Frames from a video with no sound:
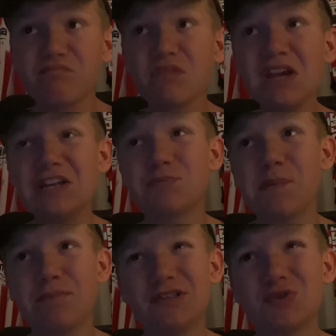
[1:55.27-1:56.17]
has been
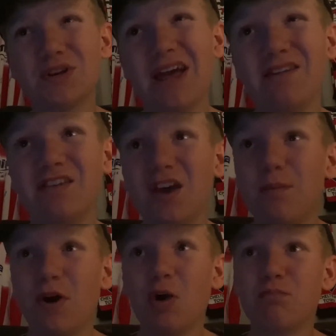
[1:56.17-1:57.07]
put to an end
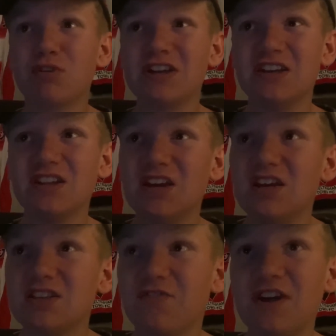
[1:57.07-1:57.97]
by a brilliant
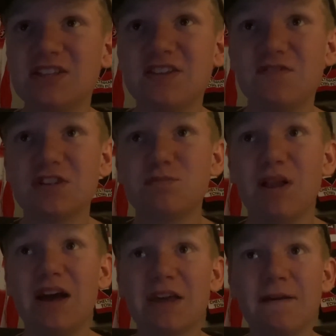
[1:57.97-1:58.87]
defensive
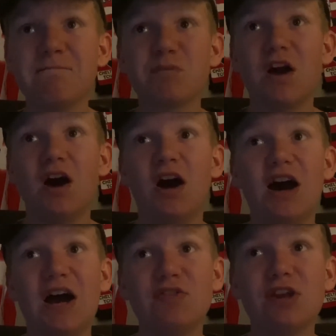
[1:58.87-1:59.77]
display,
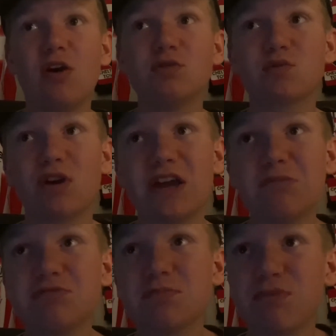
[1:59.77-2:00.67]
and the O's were
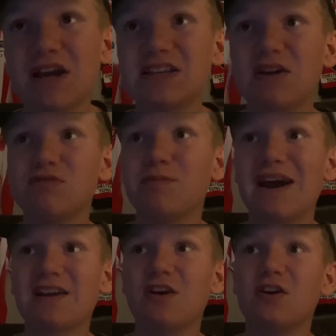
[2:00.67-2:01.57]
unable to break down the
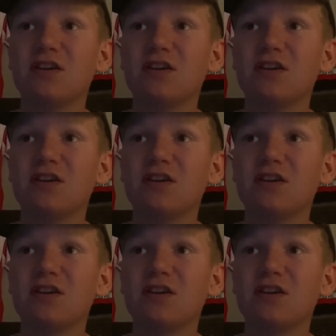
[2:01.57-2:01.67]
back line